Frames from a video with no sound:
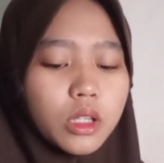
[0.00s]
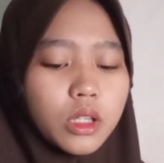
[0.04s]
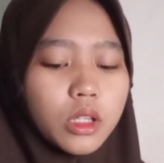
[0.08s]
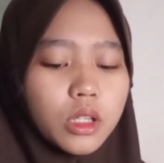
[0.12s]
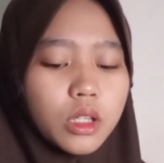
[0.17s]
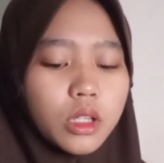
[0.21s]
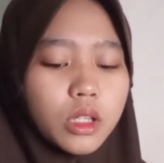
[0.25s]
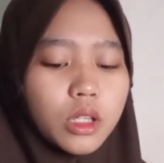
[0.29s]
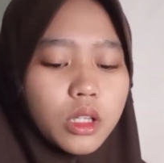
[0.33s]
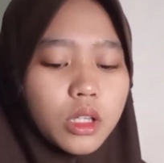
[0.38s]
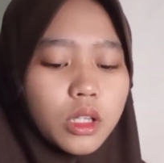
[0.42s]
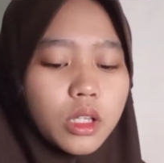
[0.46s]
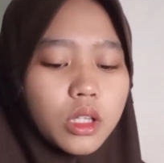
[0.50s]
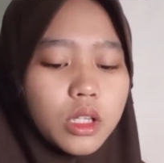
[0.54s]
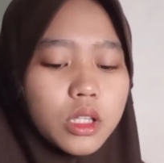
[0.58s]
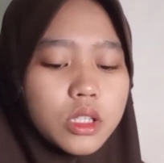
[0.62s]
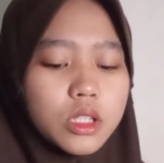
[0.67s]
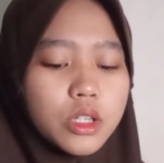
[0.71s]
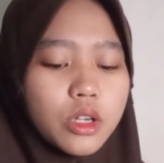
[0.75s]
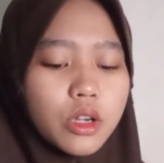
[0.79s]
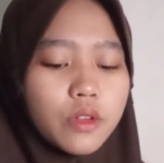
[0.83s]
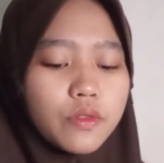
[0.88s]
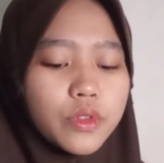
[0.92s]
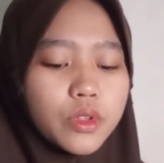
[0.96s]
In its
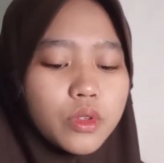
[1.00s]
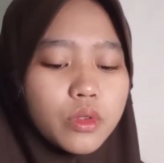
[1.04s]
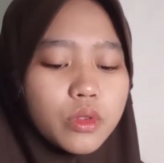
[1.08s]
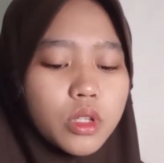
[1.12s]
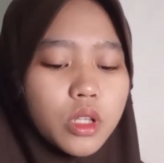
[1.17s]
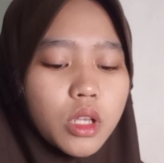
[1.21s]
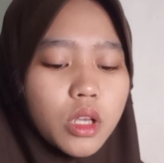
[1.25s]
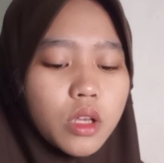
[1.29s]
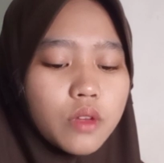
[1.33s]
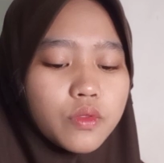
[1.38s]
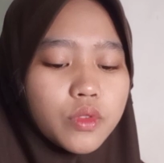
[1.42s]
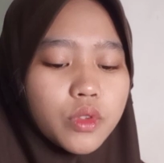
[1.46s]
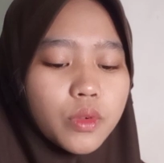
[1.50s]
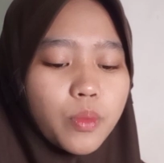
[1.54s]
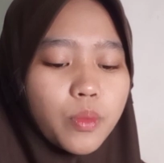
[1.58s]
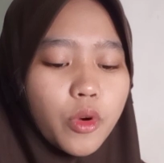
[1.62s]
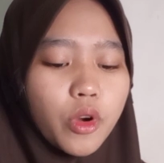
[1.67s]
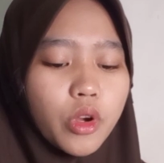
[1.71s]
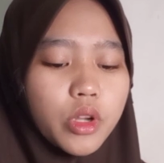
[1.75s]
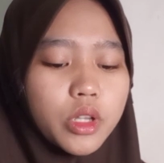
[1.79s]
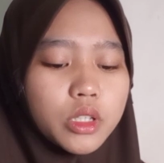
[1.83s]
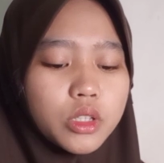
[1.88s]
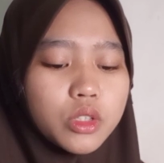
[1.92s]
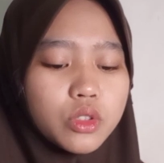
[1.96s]
review, the DFO
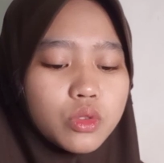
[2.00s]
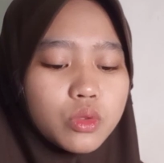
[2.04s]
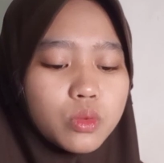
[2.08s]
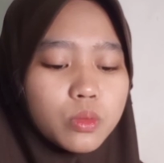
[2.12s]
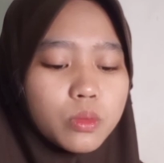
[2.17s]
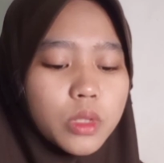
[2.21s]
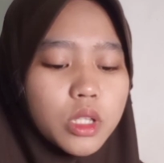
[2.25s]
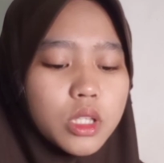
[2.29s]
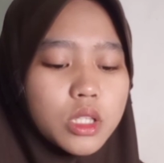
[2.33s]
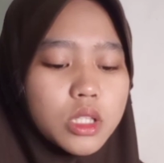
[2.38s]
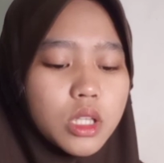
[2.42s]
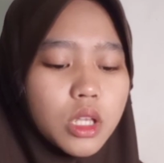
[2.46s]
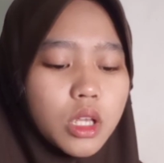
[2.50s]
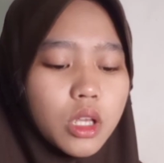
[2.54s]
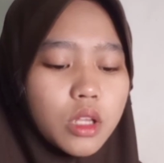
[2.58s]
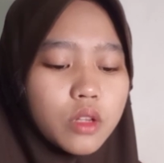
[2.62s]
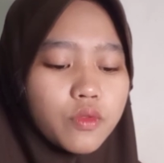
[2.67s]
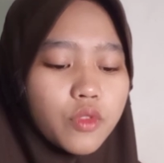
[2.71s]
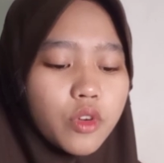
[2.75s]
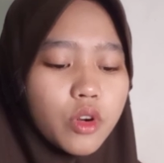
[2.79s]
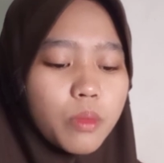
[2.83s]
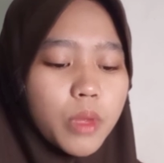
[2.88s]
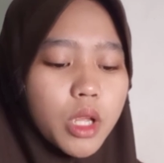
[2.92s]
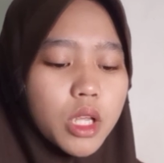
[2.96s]
pointed to missing
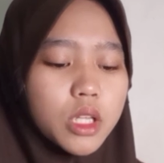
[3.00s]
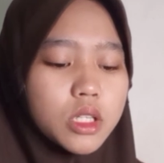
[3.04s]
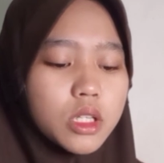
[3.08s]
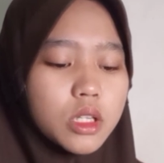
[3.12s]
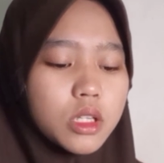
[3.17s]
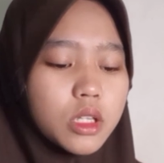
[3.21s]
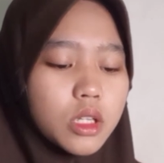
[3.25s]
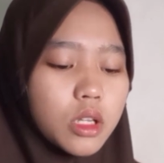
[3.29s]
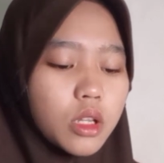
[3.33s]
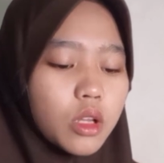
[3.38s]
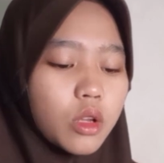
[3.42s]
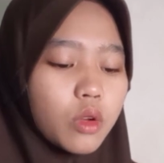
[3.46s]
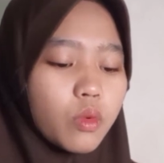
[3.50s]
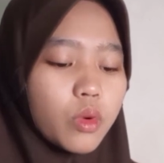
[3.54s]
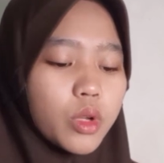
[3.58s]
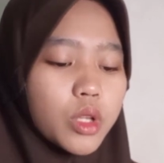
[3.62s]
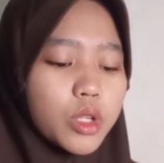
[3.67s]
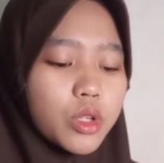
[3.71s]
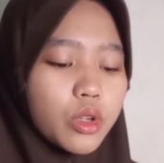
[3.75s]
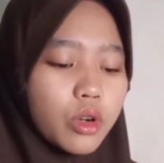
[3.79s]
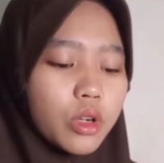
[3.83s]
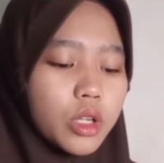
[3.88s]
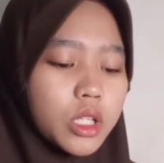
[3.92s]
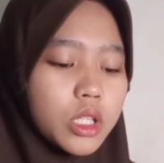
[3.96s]
information in
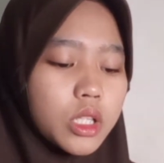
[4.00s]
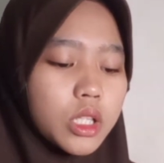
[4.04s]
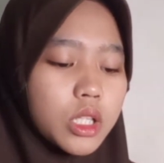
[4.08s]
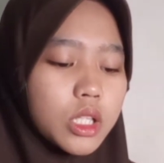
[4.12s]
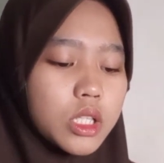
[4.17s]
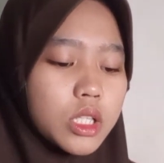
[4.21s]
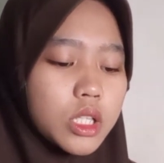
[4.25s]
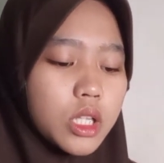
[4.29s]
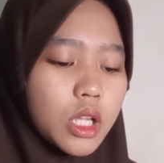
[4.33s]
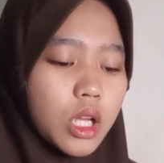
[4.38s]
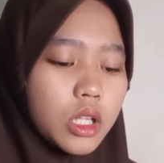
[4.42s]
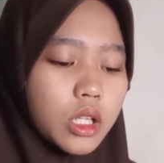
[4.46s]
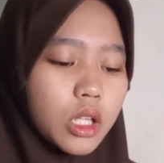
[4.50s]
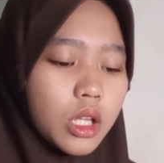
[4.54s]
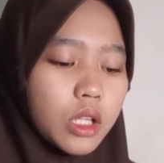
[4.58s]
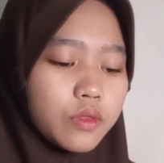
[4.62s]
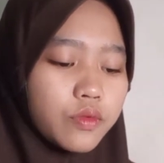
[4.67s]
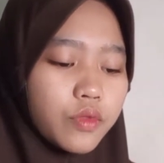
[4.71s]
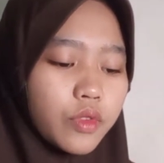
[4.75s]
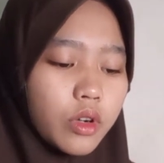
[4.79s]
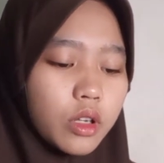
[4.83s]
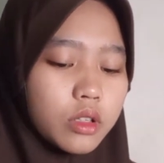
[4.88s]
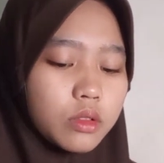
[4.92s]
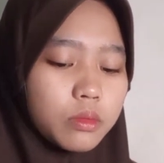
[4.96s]
Equinor's initial
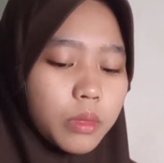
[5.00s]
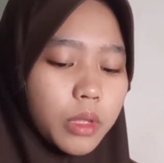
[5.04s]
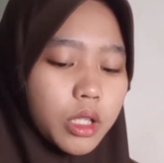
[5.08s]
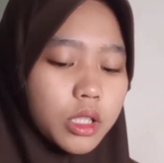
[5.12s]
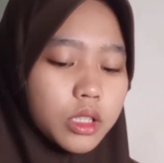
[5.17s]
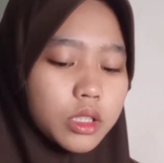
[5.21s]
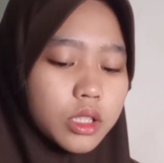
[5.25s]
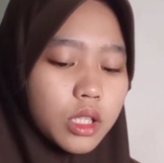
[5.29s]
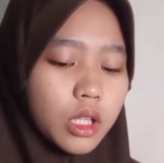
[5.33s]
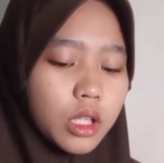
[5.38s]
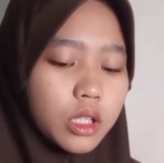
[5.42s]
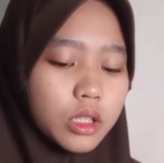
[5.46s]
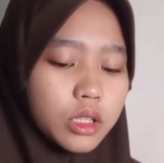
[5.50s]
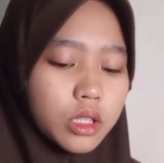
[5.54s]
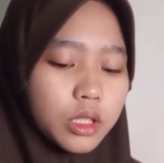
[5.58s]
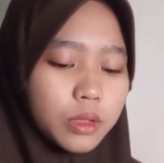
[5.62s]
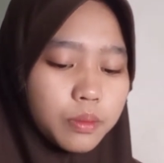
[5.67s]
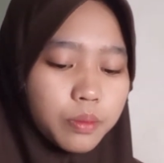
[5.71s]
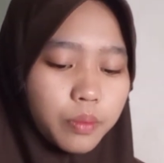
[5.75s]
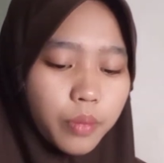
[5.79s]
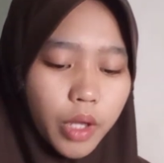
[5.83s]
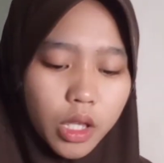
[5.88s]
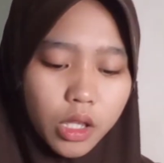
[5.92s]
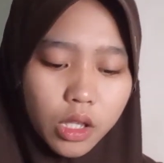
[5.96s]
environmental
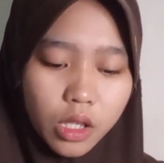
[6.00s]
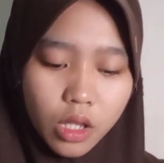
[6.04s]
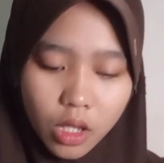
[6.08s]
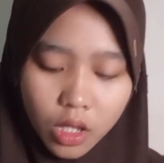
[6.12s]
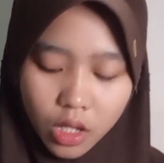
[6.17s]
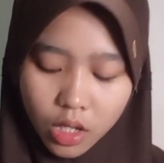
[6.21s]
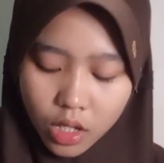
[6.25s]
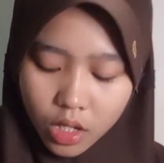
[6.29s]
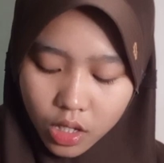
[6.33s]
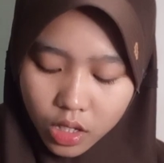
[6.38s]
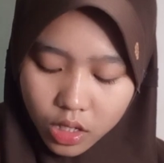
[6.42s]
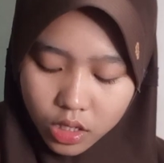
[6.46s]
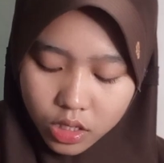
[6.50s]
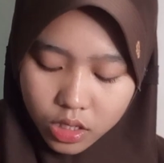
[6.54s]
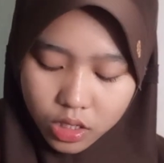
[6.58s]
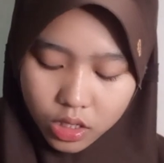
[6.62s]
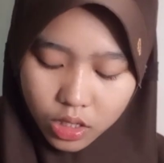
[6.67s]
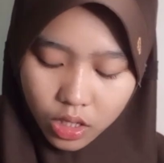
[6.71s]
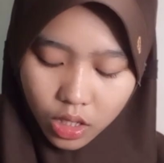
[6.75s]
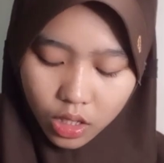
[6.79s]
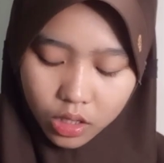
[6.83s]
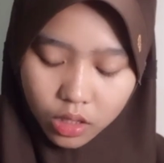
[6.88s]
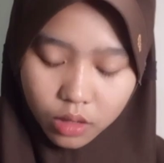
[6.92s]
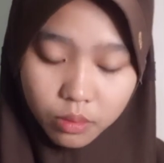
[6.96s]
impact
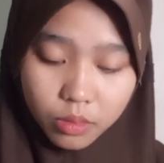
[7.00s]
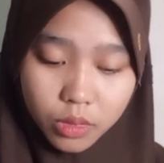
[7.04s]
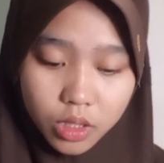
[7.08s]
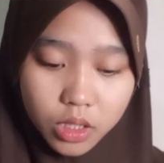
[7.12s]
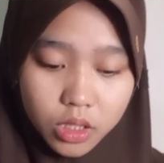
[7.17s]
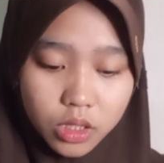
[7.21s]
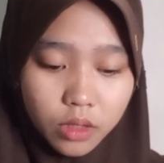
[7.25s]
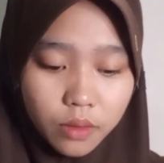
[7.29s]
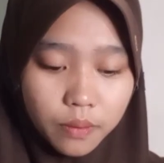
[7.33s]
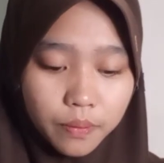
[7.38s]
statement.